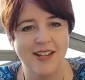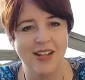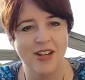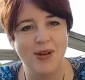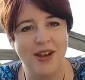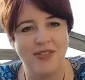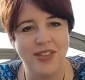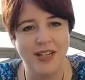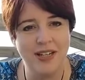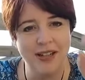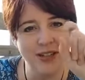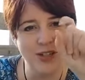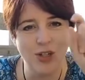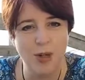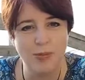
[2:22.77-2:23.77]
who have the
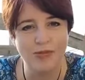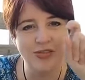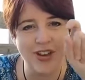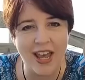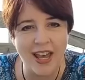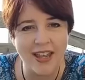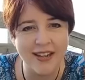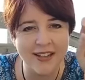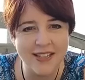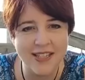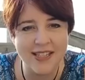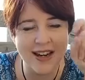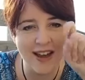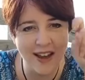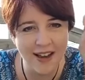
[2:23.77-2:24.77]
little top fan
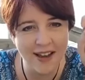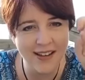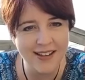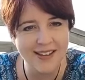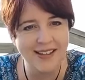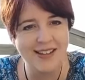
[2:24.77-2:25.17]
star